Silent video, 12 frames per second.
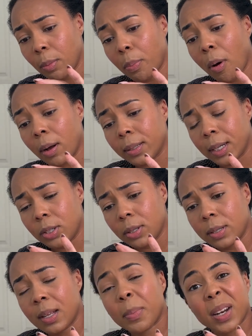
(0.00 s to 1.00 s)
pot, I
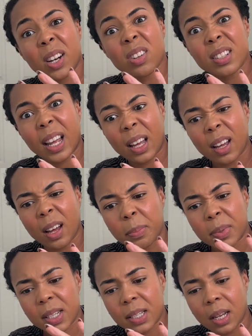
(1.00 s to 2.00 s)
should say, but it looks like a
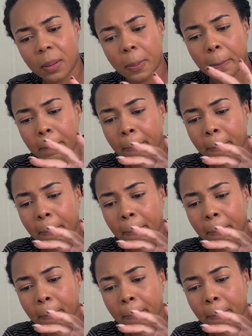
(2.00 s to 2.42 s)
cup, doesn't it?